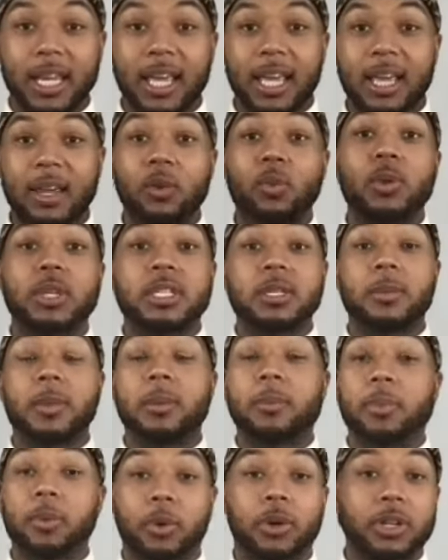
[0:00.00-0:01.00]
in with some
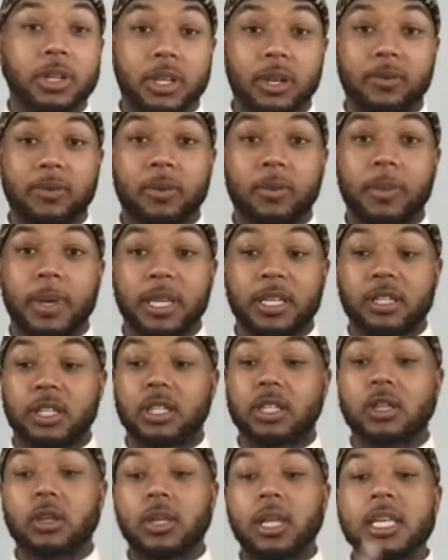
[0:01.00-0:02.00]
important
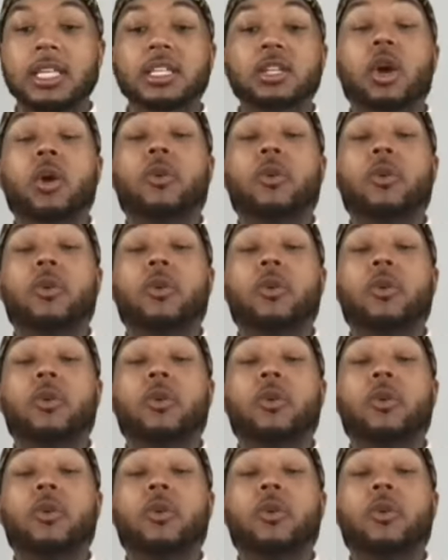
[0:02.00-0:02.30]
information. So let's